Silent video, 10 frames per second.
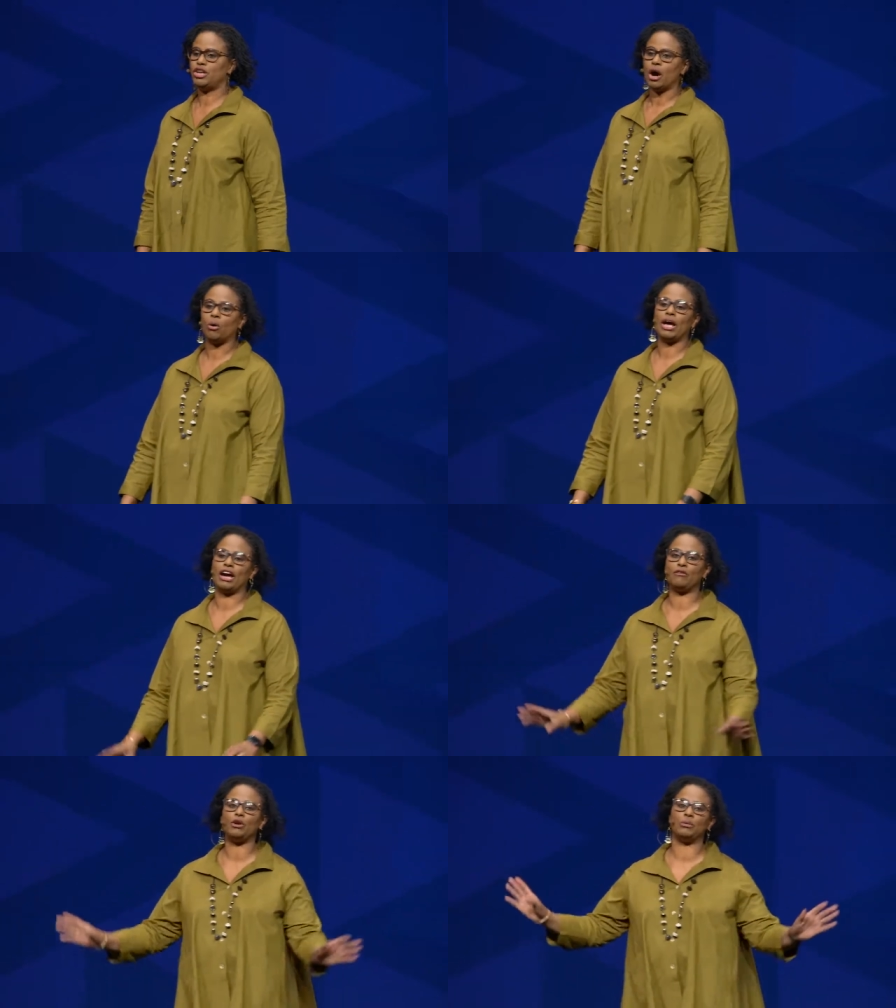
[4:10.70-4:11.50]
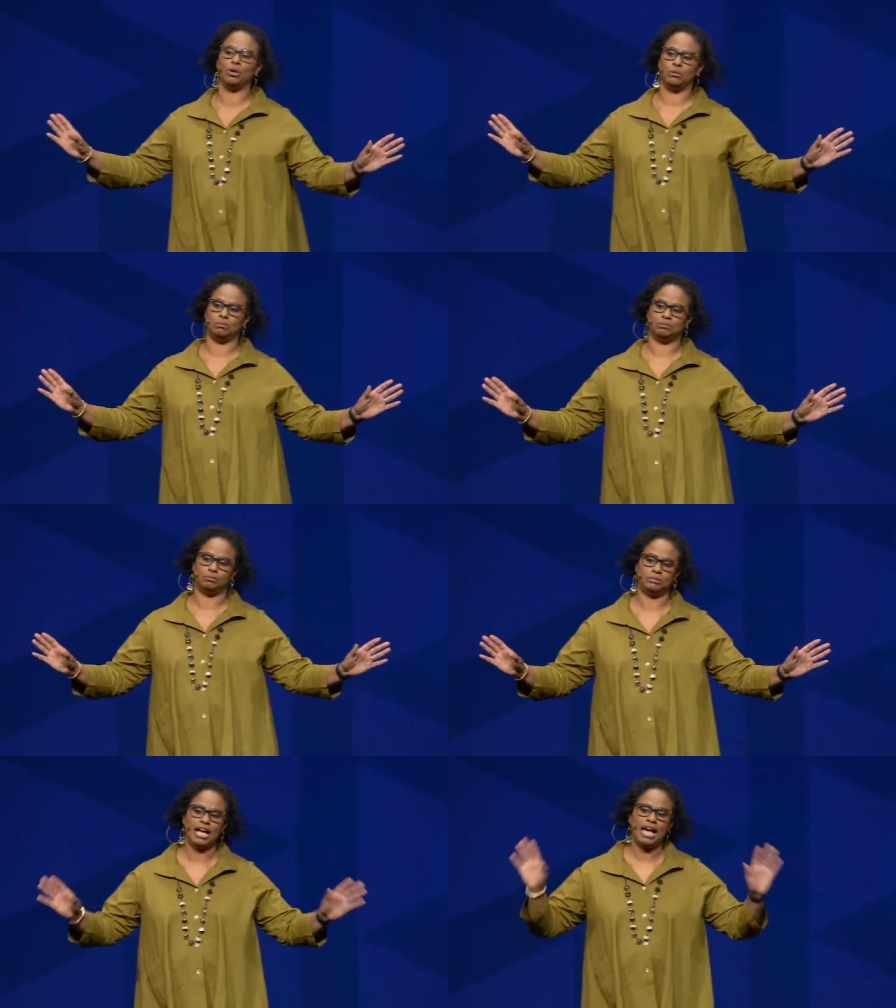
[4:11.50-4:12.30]
No, every
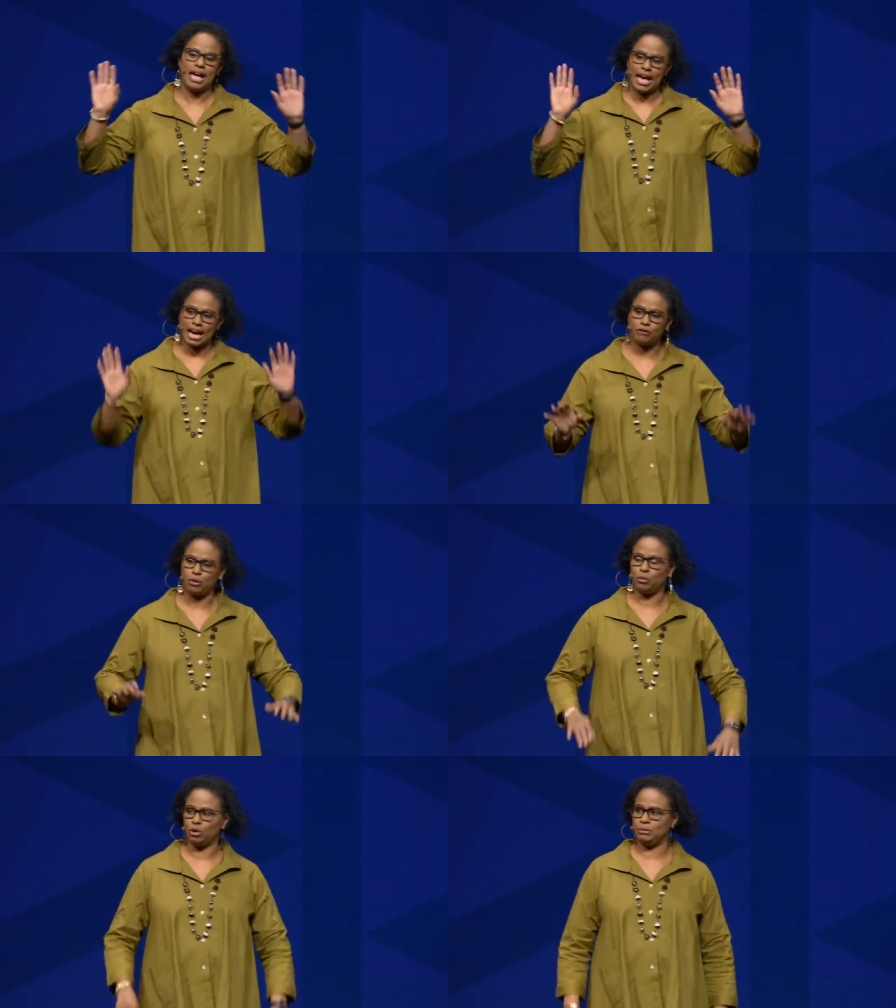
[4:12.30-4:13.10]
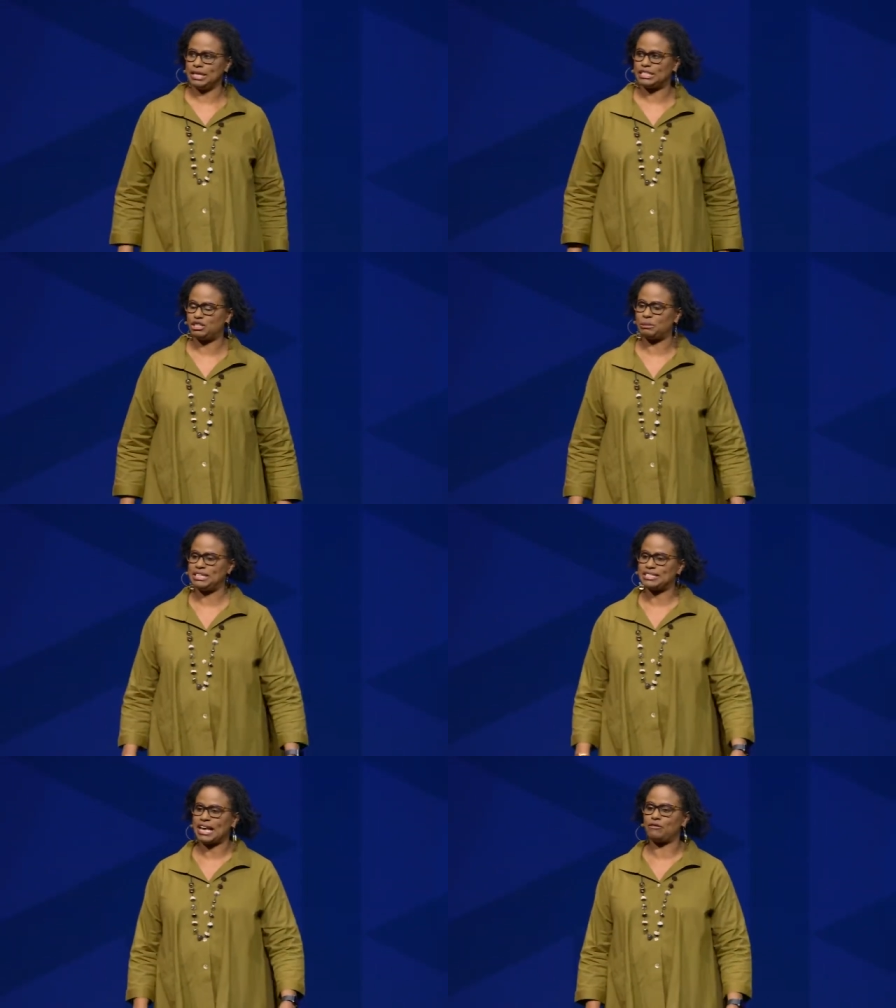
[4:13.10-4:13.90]
room needs to
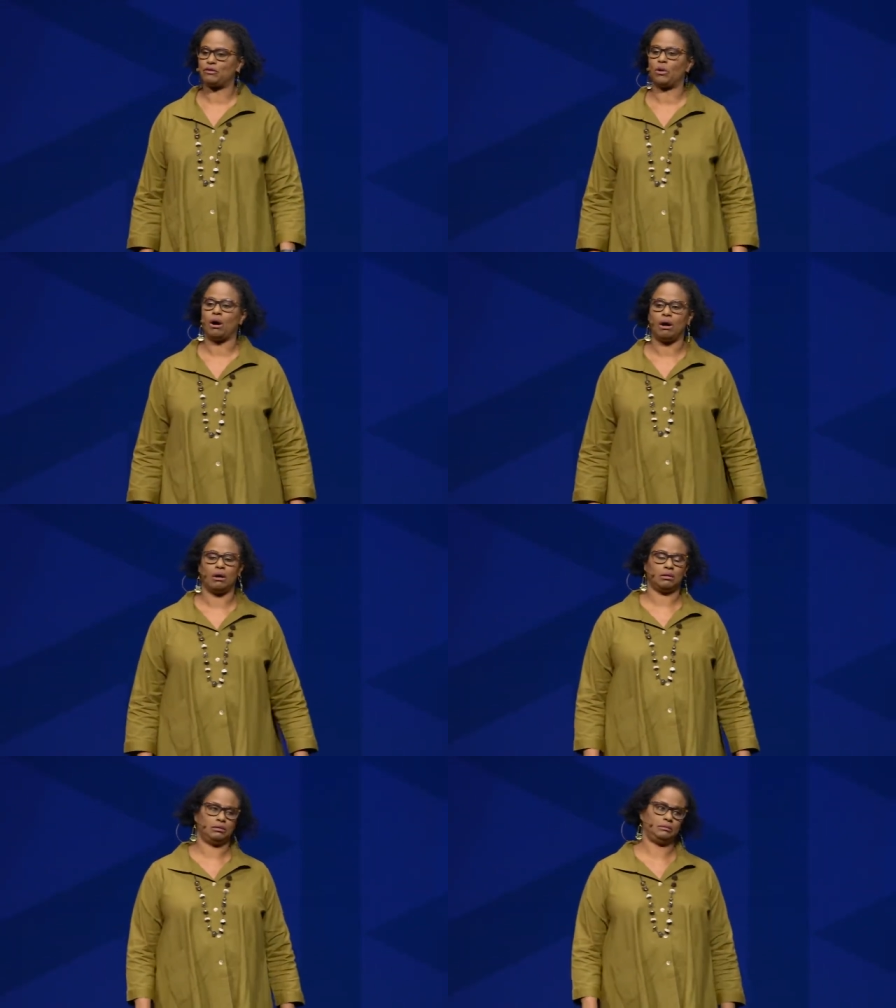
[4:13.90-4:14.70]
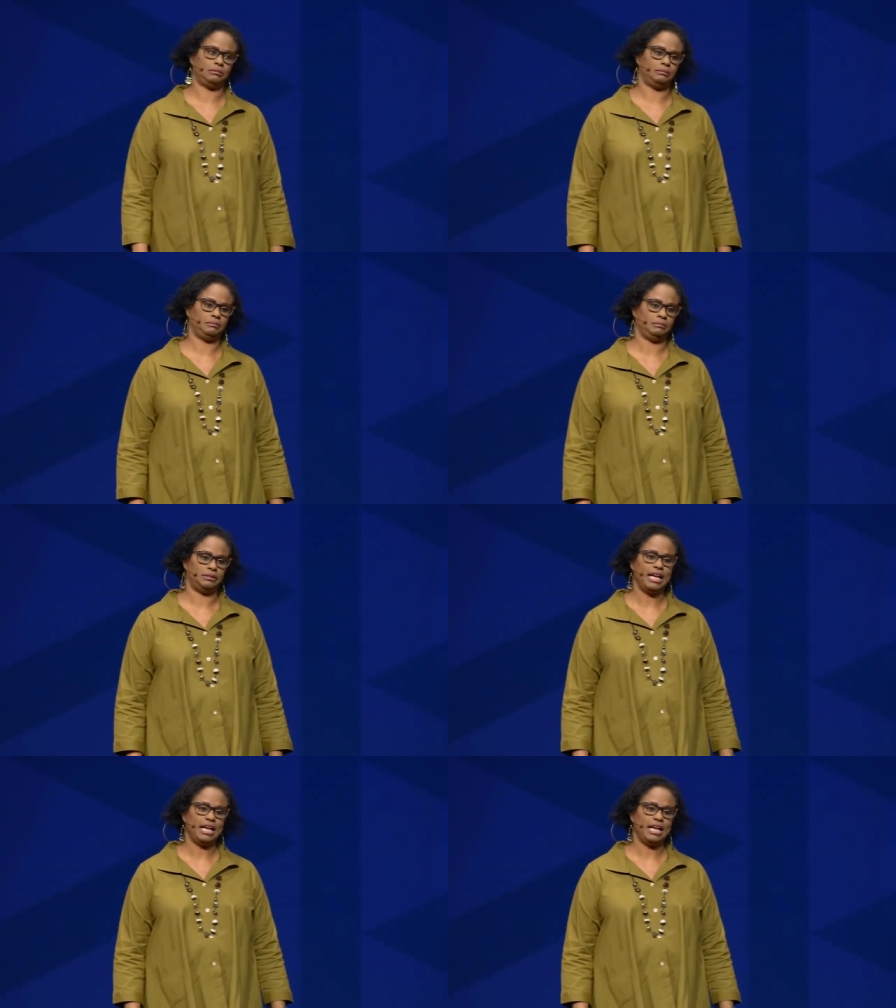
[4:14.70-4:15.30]
be safe for all.